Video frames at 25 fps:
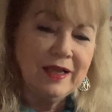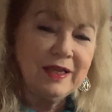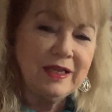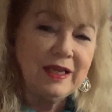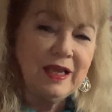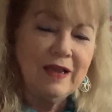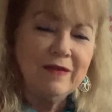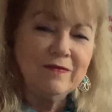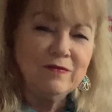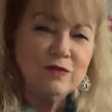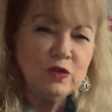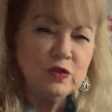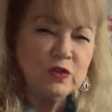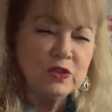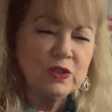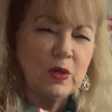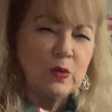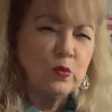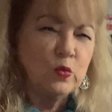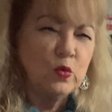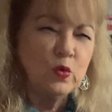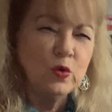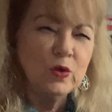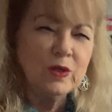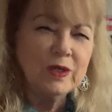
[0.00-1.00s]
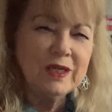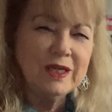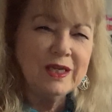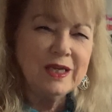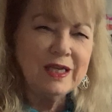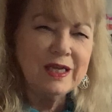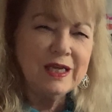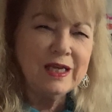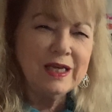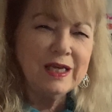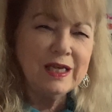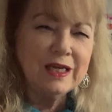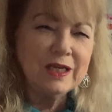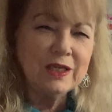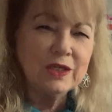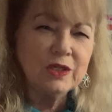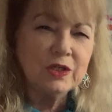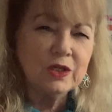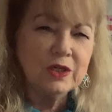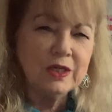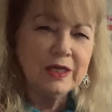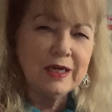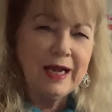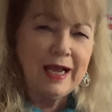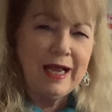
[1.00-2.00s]
gave you some really
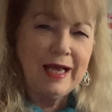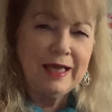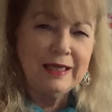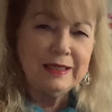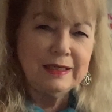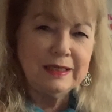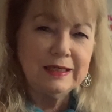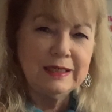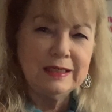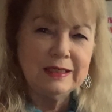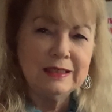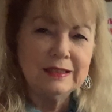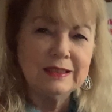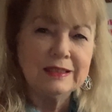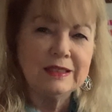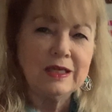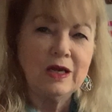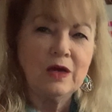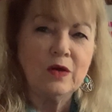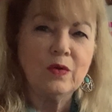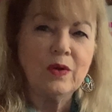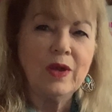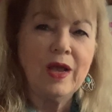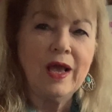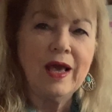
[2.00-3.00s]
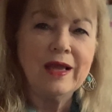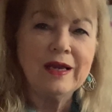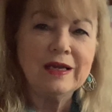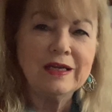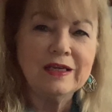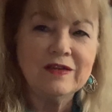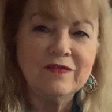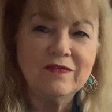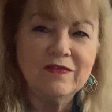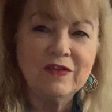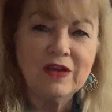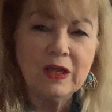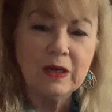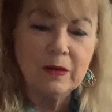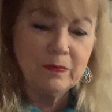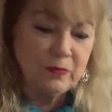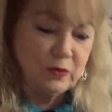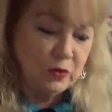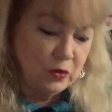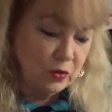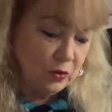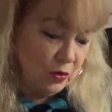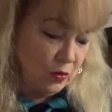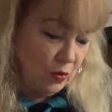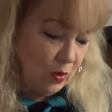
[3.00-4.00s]
good ideas on how to develop
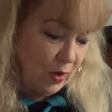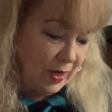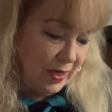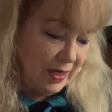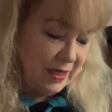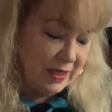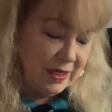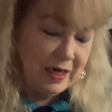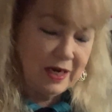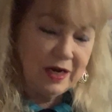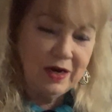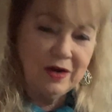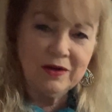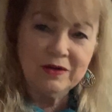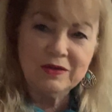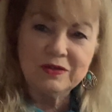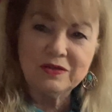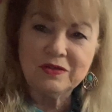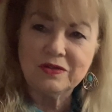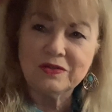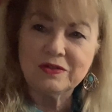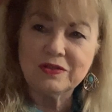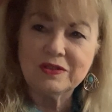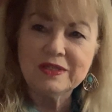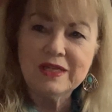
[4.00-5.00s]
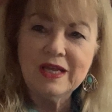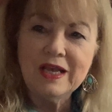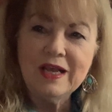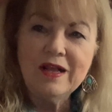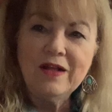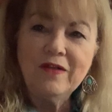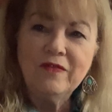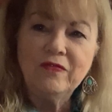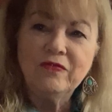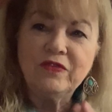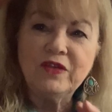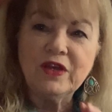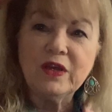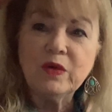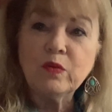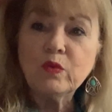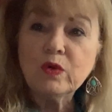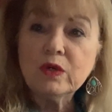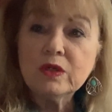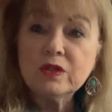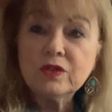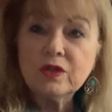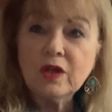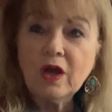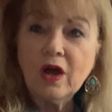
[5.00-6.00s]
your great characters. Then
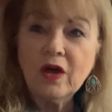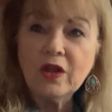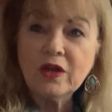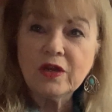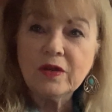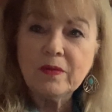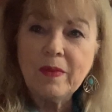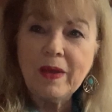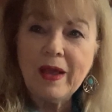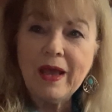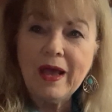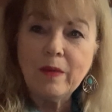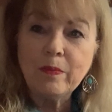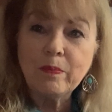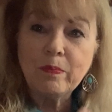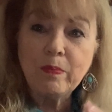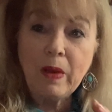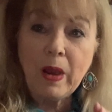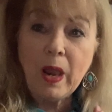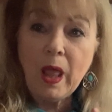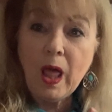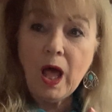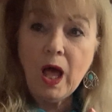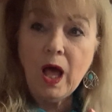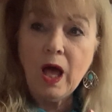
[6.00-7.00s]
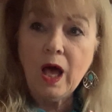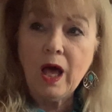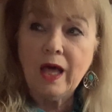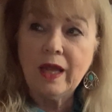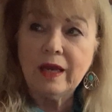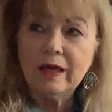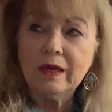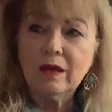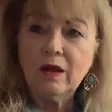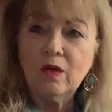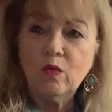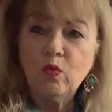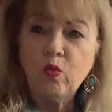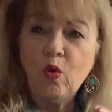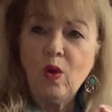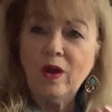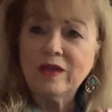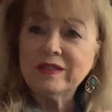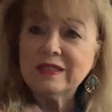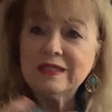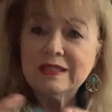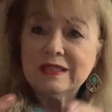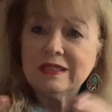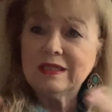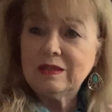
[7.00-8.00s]
we talked about plot.
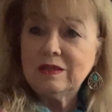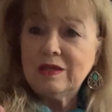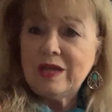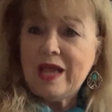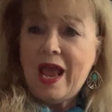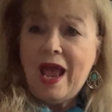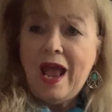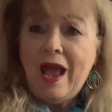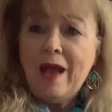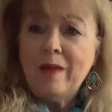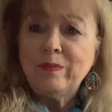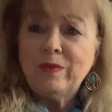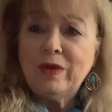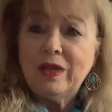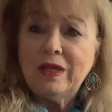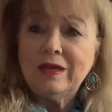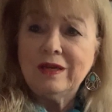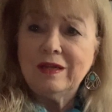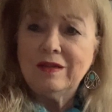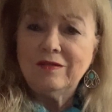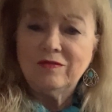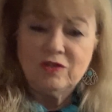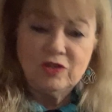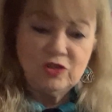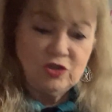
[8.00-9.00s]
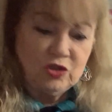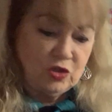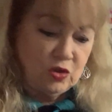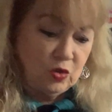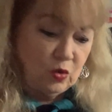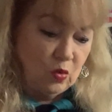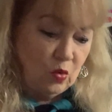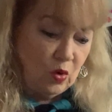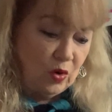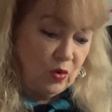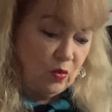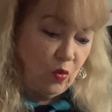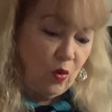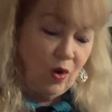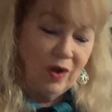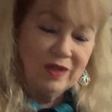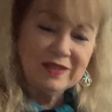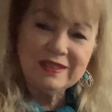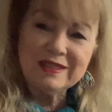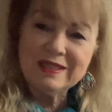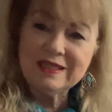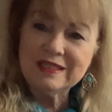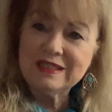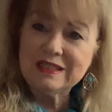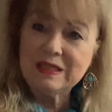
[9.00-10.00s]
What's happening in the story?
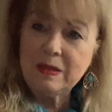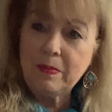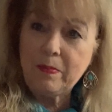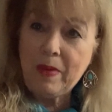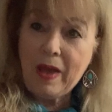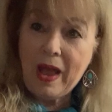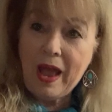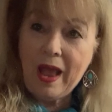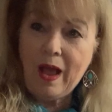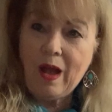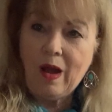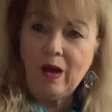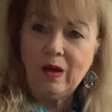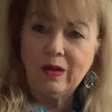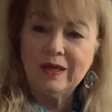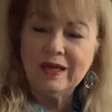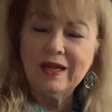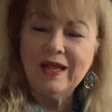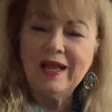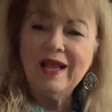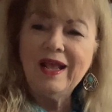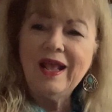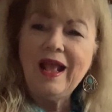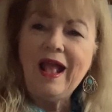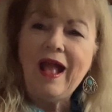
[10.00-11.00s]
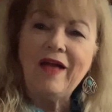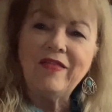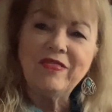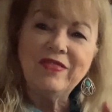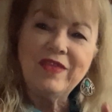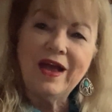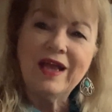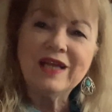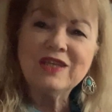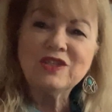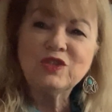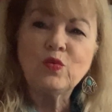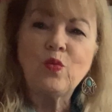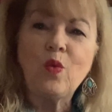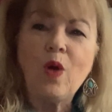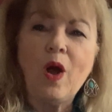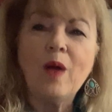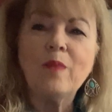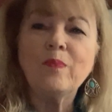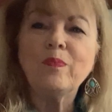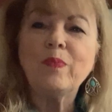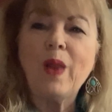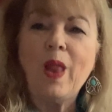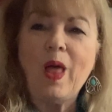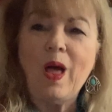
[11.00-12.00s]
What's this about? And that's
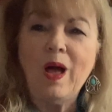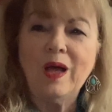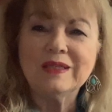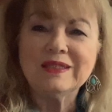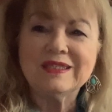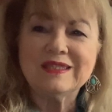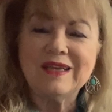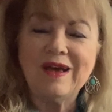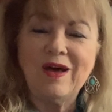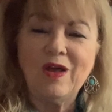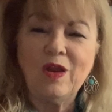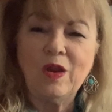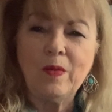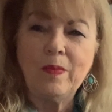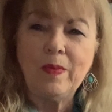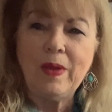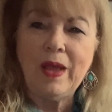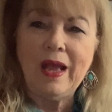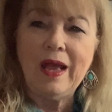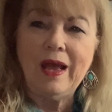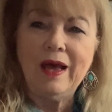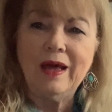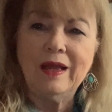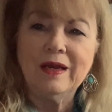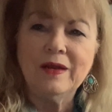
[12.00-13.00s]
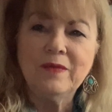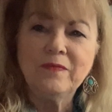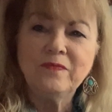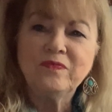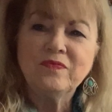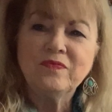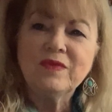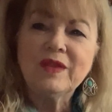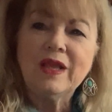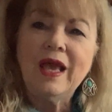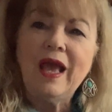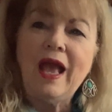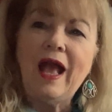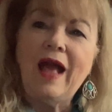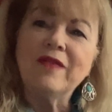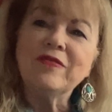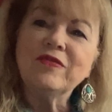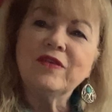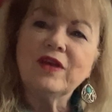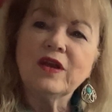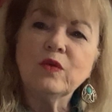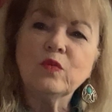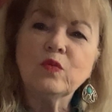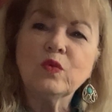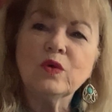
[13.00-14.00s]
what plot's all about. And
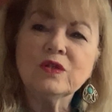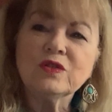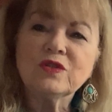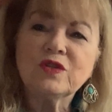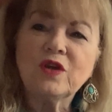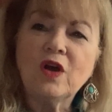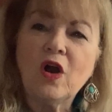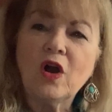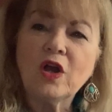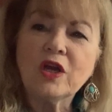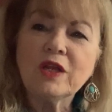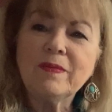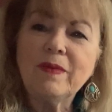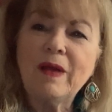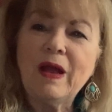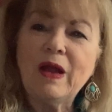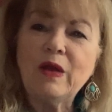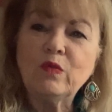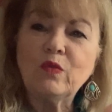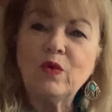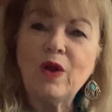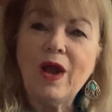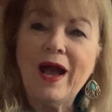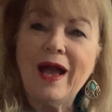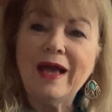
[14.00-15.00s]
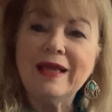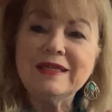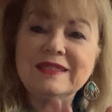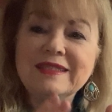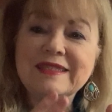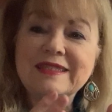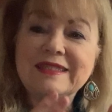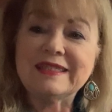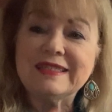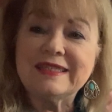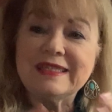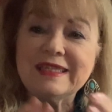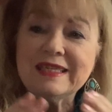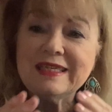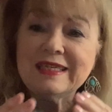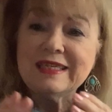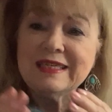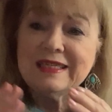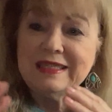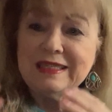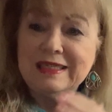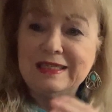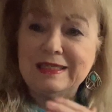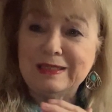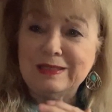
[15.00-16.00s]
then we're talking about writing
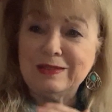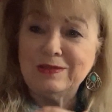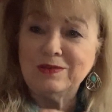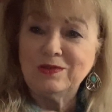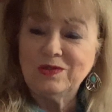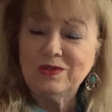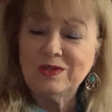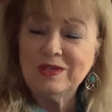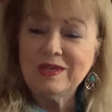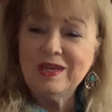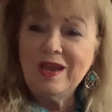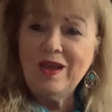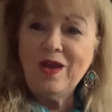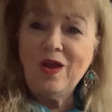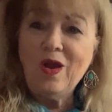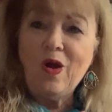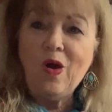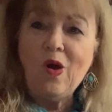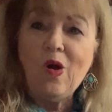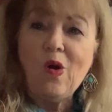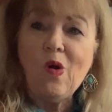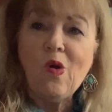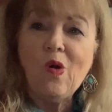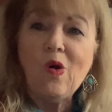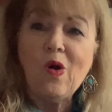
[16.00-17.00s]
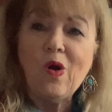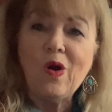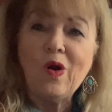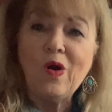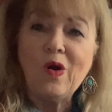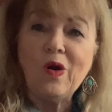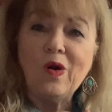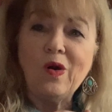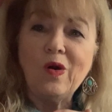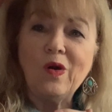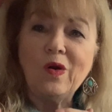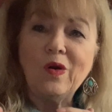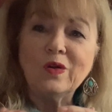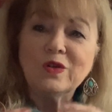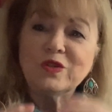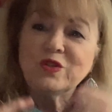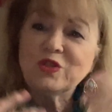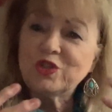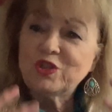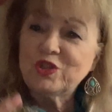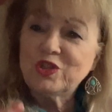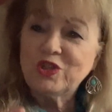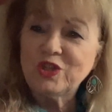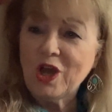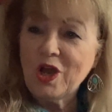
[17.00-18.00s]
scenes or
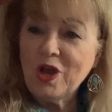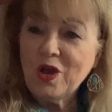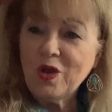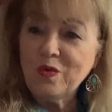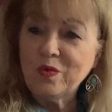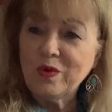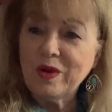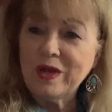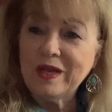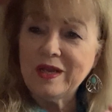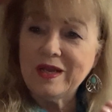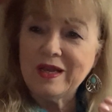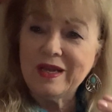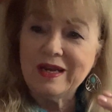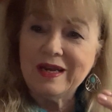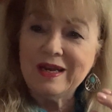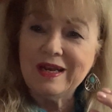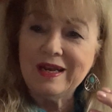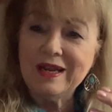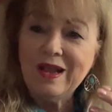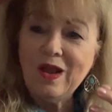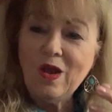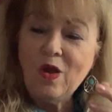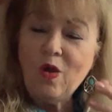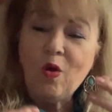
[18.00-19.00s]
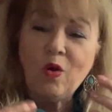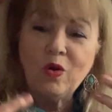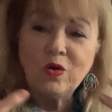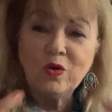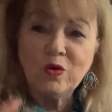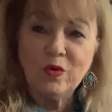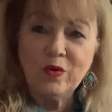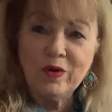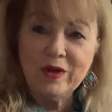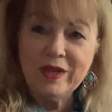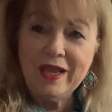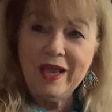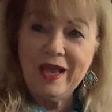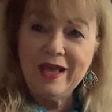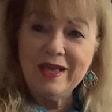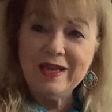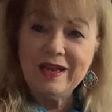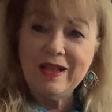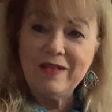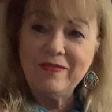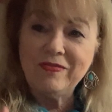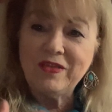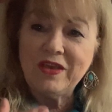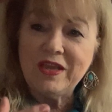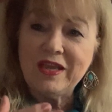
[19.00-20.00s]
showing or
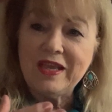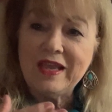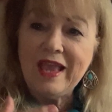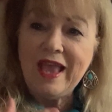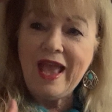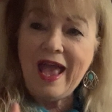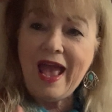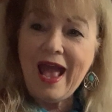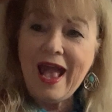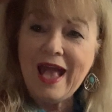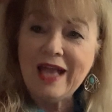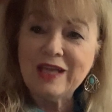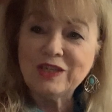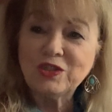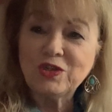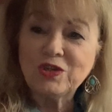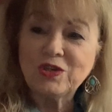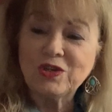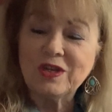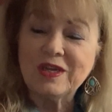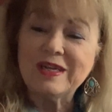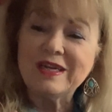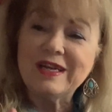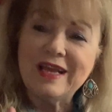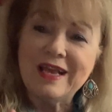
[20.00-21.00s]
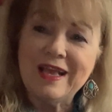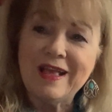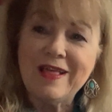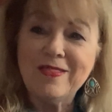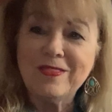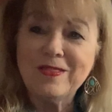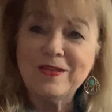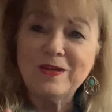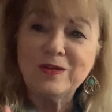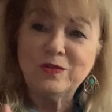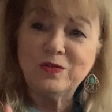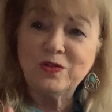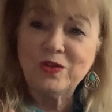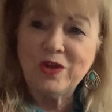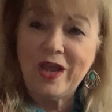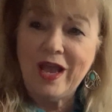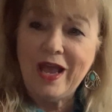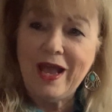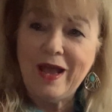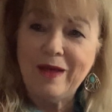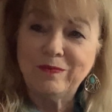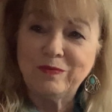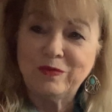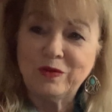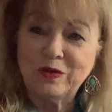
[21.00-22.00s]
creating the action in the
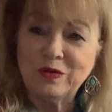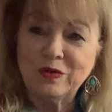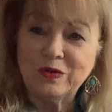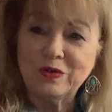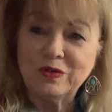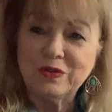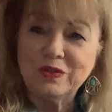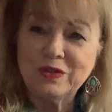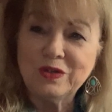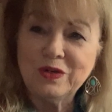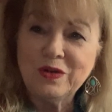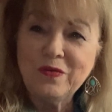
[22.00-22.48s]
chapters,